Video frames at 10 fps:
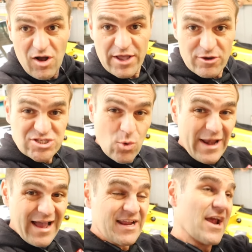I also
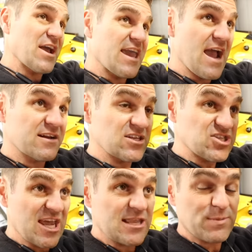went under and I counted the
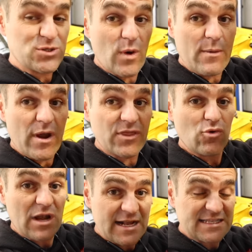teeth between where the
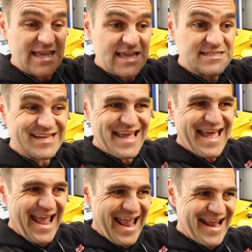reluctor is
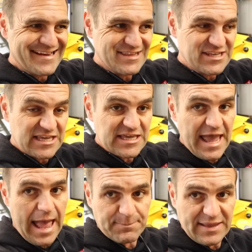and the
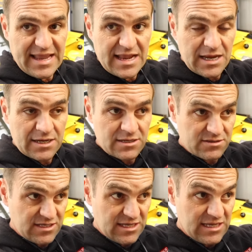gap in
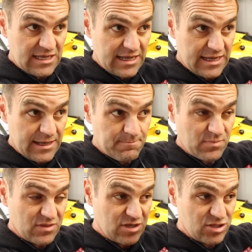
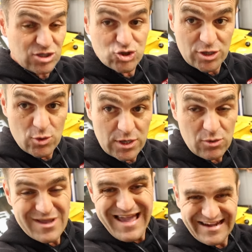the trigger
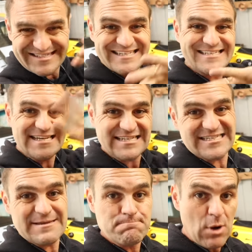wheel. And it's a
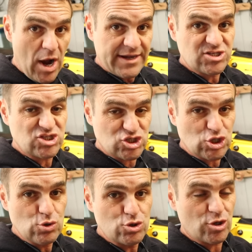60 minus
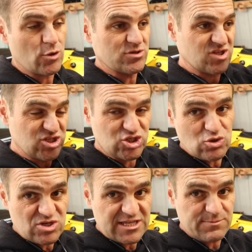two trigger wheel. So there's
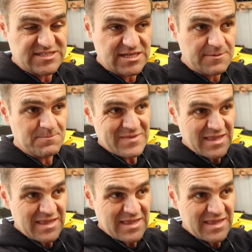two teeth missing.